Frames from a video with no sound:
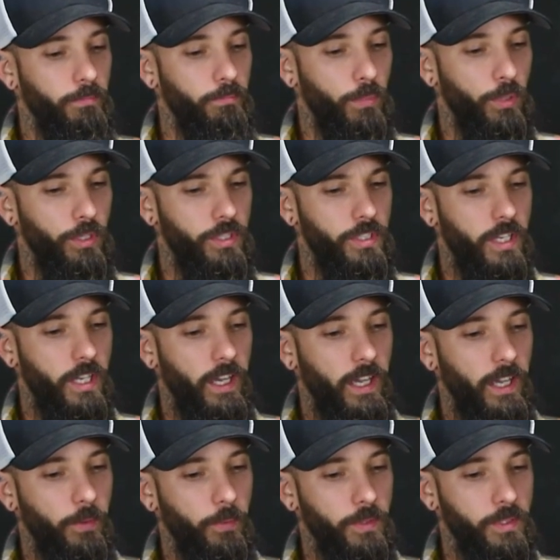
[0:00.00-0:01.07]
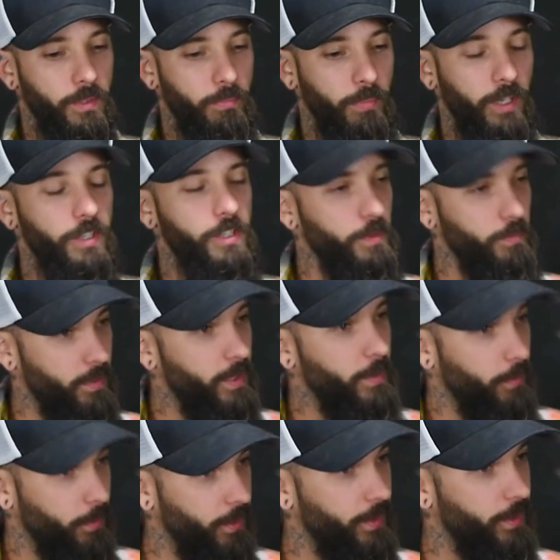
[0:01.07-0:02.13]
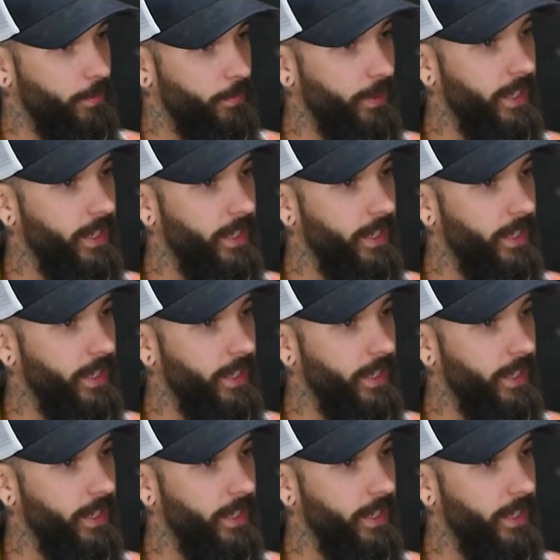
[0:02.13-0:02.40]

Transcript: merch guy was punching people in the